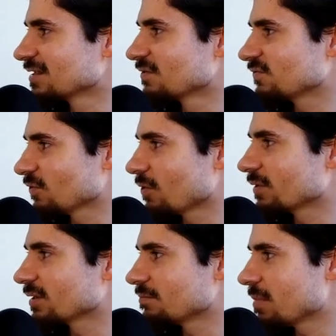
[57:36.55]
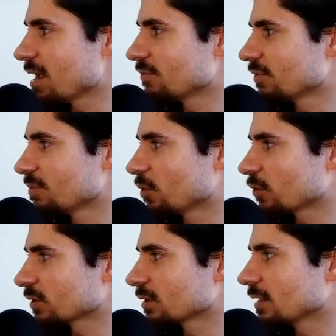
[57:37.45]
Florida man
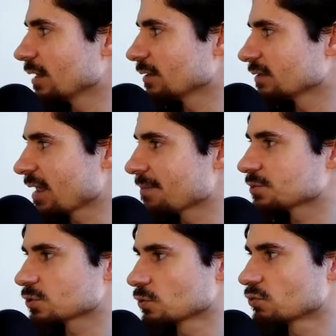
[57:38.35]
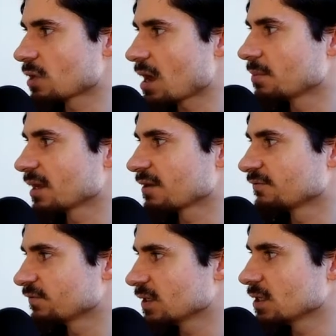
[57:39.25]
reportedly attempts to rob a
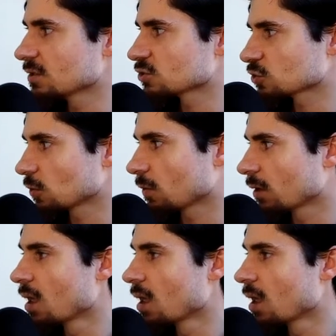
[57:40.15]
convenience store